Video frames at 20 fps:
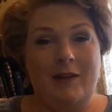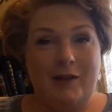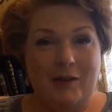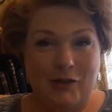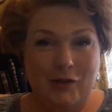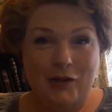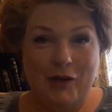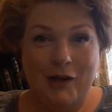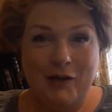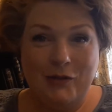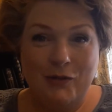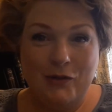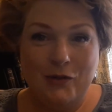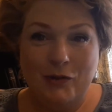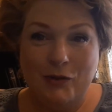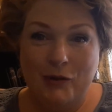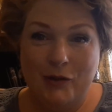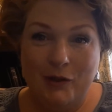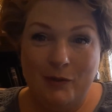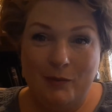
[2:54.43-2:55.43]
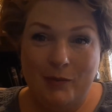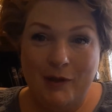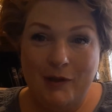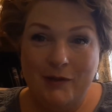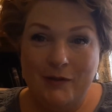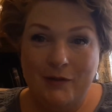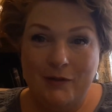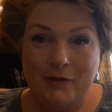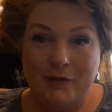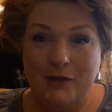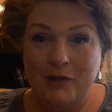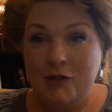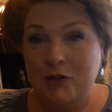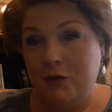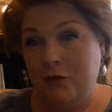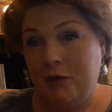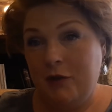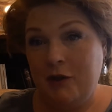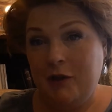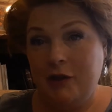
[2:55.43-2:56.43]
You guys are so good at puzzles. Did you
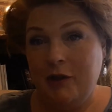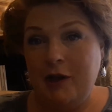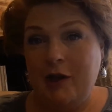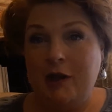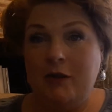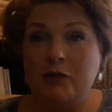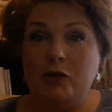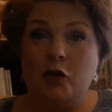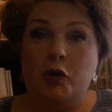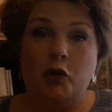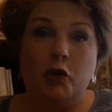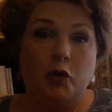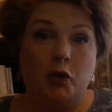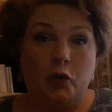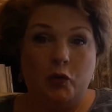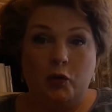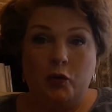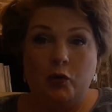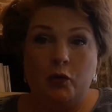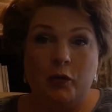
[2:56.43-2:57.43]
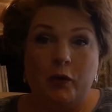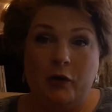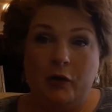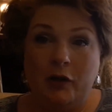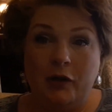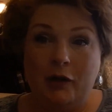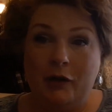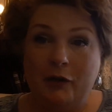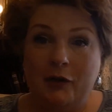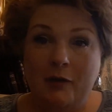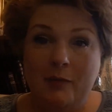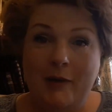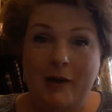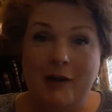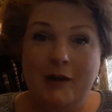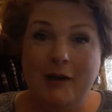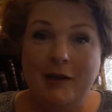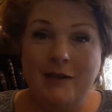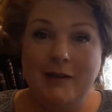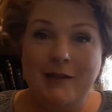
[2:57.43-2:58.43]
figure out who we are going to learn
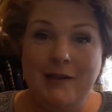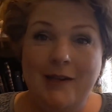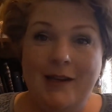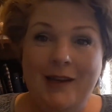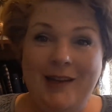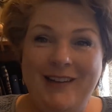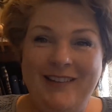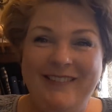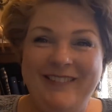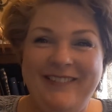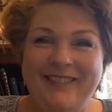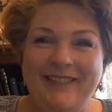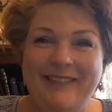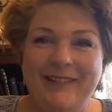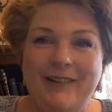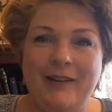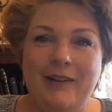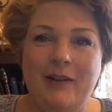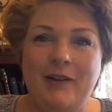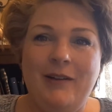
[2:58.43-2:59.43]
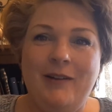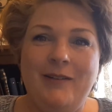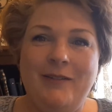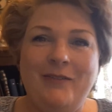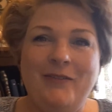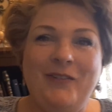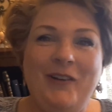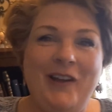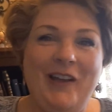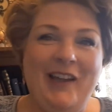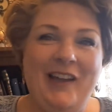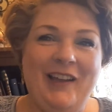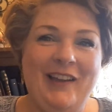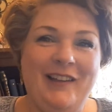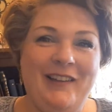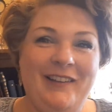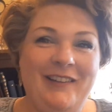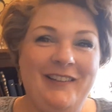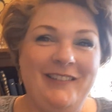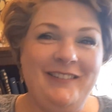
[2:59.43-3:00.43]
about again today?
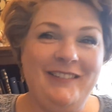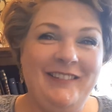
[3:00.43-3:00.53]
Well,